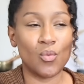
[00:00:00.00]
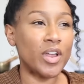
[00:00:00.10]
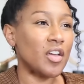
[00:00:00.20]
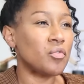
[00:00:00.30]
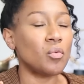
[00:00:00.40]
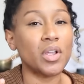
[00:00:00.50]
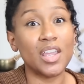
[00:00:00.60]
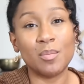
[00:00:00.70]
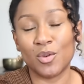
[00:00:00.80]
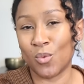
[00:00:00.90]
What have
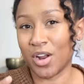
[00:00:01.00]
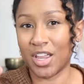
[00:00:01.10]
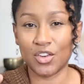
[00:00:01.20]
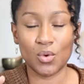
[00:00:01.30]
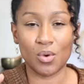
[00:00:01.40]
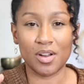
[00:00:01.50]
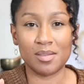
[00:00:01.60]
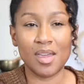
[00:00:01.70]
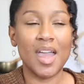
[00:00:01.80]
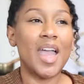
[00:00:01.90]
we been working
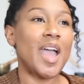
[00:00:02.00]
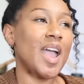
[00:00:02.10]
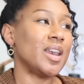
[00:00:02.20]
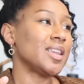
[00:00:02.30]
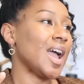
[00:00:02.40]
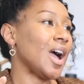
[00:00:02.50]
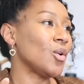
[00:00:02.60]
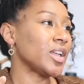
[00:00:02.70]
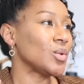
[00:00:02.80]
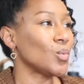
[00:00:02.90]
towards, and
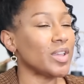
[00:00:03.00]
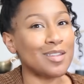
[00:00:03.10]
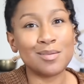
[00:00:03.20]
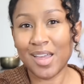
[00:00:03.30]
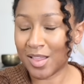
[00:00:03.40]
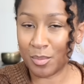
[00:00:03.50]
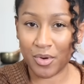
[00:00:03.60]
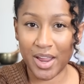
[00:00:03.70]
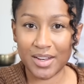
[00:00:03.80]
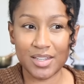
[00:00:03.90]
how can we
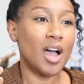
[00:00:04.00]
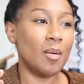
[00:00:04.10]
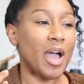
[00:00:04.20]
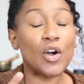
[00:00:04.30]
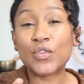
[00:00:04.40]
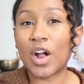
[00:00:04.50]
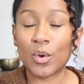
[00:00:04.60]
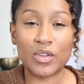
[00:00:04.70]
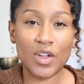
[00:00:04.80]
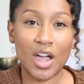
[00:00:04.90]
celebrate how far
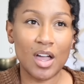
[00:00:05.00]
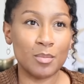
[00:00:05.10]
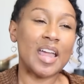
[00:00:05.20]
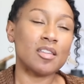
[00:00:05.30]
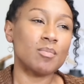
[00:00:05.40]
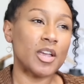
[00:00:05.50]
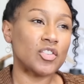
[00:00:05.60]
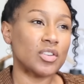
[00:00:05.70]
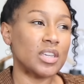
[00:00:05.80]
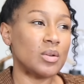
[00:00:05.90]
we've come? And
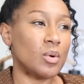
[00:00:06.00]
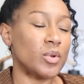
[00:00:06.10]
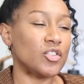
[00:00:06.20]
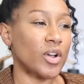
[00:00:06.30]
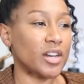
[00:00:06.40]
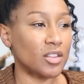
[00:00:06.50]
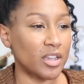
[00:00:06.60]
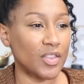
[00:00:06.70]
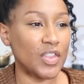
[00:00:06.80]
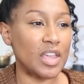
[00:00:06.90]
especially when we try to
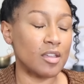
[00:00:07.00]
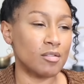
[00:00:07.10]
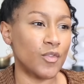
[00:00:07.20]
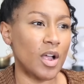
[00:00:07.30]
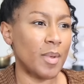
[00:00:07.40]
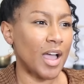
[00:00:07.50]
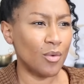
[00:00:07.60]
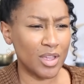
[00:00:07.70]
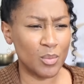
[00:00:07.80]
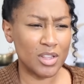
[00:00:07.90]
look at things from
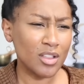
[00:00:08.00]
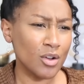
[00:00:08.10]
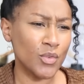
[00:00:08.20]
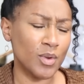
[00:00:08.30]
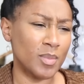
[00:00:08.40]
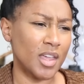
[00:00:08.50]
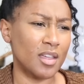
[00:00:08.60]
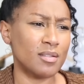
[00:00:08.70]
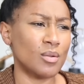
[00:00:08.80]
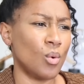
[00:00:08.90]
how can we learn from
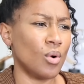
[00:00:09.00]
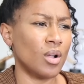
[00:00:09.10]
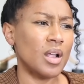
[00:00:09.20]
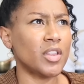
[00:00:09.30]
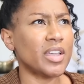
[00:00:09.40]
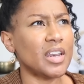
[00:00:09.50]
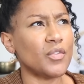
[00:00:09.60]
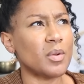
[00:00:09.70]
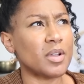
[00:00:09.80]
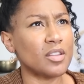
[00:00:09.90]
this, or look at it
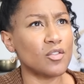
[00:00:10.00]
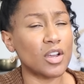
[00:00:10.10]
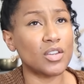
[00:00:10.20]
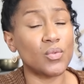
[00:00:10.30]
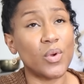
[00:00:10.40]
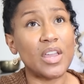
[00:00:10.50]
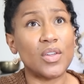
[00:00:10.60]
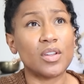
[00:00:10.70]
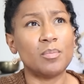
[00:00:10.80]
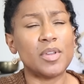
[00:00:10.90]
from a constructive way,
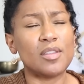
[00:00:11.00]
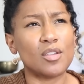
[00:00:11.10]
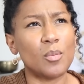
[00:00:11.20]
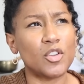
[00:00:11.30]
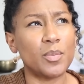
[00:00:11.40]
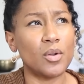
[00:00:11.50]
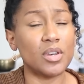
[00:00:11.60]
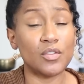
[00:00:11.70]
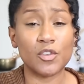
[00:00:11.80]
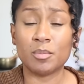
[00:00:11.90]
there can be so much
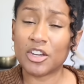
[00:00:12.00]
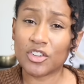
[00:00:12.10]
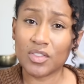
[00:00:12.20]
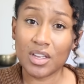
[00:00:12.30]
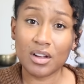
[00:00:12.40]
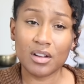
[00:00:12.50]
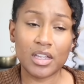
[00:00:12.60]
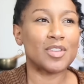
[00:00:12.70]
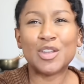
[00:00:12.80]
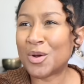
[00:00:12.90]
potent information there.
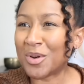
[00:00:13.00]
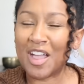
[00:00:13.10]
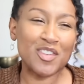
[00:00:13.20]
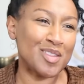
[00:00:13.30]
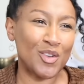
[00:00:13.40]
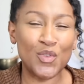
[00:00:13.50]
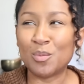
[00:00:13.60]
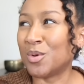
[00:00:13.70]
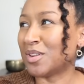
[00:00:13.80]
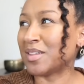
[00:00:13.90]
Every single full
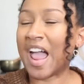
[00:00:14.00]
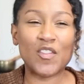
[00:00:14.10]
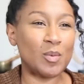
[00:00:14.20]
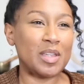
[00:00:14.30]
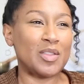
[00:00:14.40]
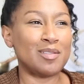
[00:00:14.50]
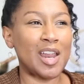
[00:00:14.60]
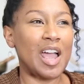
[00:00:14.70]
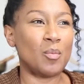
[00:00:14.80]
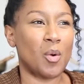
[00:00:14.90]
moon doesn't have to be this
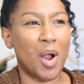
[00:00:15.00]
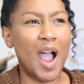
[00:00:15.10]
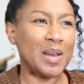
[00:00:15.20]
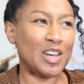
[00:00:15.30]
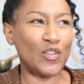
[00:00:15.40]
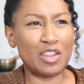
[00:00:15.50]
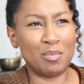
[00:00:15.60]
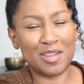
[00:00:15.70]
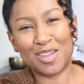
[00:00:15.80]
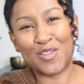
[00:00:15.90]
time where I need to fix
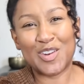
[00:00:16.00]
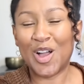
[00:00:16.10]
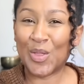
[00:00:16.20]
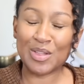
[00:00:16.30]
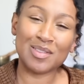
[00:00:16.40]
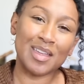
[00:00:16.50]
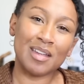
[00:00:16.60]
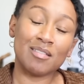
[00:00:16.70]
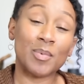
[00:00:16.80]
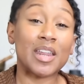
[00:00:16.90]
myself and all these
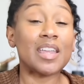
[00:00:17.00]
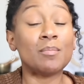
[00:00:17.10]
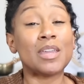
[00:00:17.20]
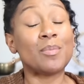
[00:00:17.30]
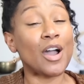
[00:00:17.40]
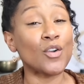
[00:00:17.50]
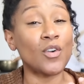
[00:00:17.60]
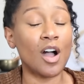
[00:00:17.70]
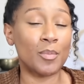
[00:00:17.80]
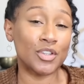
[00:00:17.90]
things, but it can be a
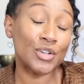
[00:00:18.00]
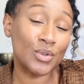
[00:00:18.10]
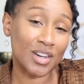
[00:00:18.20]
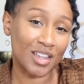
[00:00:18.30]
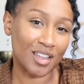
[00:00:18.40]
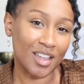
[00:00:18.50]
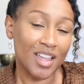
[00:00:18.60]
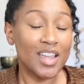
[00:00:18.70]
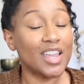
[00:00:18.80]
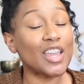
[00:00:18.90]
powerful opportunity
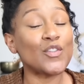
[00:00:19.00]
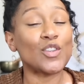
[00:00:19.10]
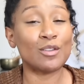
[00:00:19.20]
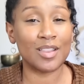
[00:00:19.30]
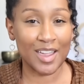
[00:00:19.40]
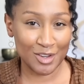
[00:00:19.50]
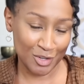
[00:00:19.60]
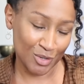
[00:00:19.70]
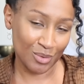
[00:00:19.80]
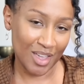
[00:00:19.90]
if you'd like
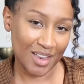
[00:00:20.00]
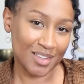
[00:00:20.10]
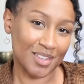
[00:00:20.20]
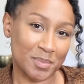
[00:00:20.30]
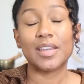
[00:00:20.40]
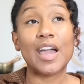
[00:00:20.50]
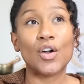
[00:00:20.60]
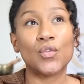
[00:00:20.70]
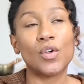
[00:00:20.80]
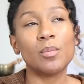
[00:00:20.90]
to do that.
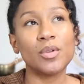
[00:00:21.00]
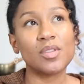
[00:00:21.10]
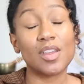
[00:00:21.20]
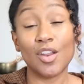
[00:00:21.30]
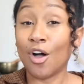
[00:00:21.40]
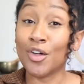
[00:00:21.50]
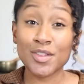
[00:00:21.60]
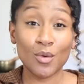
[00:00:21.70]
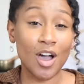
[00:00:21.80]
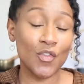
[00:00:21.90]
Now, full moons can
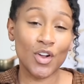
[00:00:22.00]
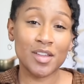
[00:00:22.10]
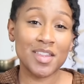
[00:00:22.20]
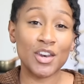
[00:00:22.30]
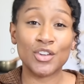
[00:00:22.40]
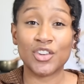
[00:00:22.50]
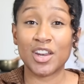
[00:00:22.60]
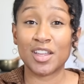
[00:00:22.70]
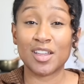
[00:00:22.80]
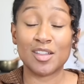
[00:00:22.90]
also offer us
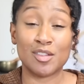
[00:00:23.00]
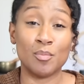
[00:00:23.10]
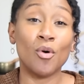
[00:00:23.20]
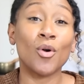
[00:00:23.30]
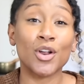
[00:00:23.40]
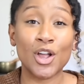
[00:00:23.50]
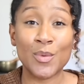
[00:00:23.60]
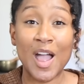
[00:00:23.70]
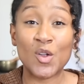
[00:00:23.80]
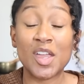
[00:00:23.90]
energetic support
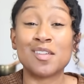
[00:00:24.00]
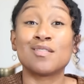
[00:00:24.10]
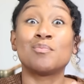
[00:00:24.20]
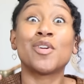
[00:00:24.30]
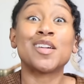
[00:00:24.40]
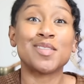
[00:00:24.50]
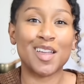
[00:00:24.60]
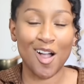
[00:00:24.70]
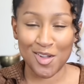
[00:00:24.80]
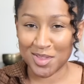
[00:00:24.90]
around
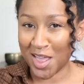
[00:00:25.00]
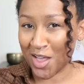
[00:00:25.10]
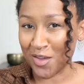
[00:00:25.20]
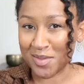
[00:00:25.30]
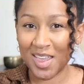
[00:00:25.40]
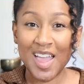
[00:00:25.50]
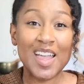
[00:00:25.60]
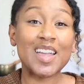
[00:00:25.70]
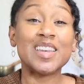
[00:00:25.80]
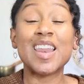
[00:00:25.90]
expressing ourselves,
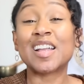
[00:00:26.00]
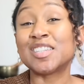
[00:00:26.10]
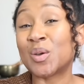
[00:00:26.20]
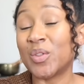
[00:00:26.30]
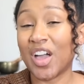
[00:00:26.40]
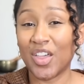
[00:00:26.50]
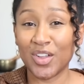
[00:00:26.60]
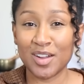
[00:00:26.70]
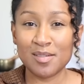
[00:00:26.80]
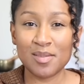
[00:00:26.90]
connecting with
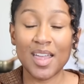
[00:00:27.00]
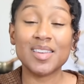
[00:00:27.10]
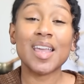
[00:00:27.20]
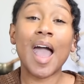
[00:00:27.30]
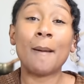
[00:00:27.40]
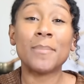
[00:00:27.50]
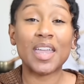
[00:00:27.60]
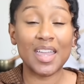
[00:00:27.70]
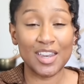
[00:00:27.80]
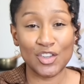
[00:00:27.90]
others, and
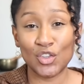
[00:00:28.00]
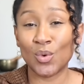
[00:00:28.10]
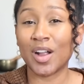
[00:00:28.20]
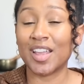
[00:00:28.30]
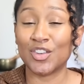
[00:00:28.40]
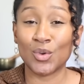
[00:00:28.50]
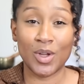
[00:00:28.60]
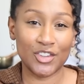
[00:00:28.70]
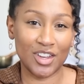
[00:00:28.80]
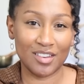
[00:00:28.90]
tapping into our
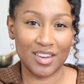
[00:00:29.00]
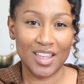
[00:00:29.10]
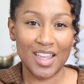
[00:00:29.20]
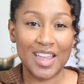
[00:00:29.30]
intuition.